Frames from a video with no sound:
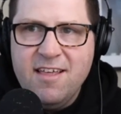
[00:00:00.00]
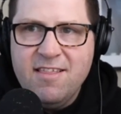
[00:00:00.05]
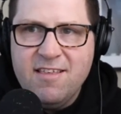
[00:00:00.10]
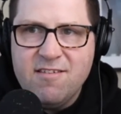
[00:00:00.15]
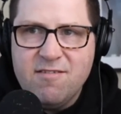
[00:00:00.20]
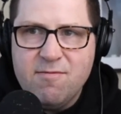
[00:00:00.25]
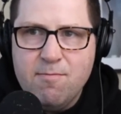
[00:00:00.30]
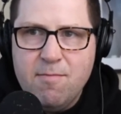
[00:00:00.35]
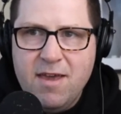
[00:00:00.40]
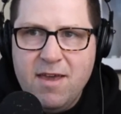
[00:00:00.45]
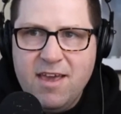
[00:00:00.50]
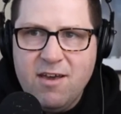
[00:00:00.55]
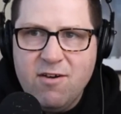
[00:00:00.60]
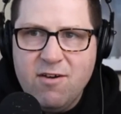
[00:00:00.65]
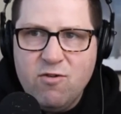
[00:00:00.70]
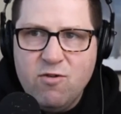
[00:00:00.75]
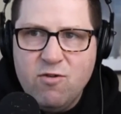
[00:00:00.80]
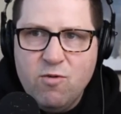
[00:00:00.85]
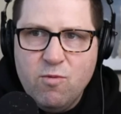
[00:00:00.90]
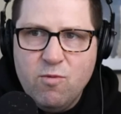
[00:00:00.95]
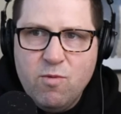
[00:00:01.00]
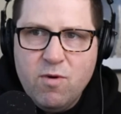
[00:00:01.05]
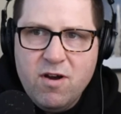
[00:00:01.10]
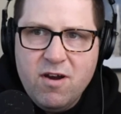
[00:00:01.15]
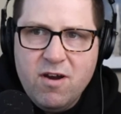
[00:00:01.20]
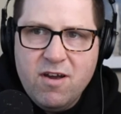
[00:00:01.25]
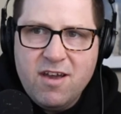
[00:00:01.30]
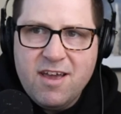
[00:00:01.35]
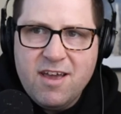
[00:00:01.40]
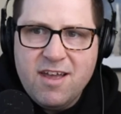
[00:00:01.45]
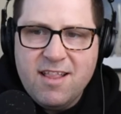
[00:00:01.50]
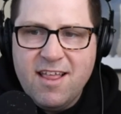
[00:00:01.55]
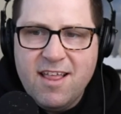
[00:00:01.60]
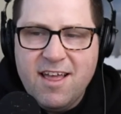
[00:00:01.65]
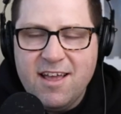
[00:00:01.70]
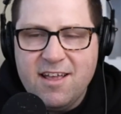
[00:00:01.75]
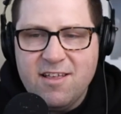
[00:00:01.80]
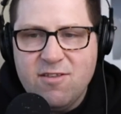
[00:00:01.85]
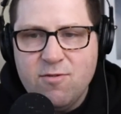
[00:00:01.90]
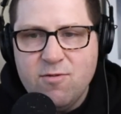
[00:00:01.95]
just making cool work and
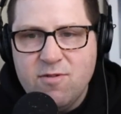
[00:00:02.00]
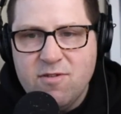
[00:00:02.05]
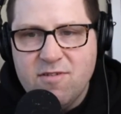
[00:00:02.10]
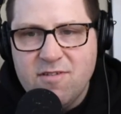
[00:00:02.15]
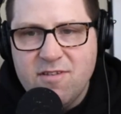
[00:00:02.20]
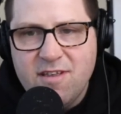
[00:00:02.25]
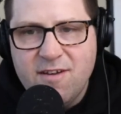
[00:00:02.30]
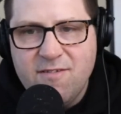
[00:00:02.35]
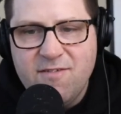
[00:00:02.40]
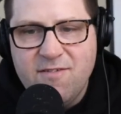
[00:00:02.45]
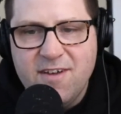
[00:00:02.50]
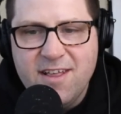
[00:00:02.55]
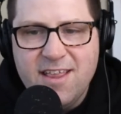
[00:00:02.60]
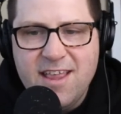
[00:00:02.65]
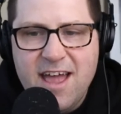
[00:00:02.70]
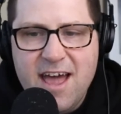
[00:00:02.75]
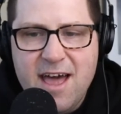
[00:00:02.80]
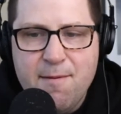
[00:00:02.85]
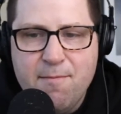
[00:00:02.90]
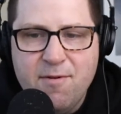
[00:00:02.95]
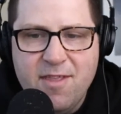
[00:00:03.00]
like doing stuff like that.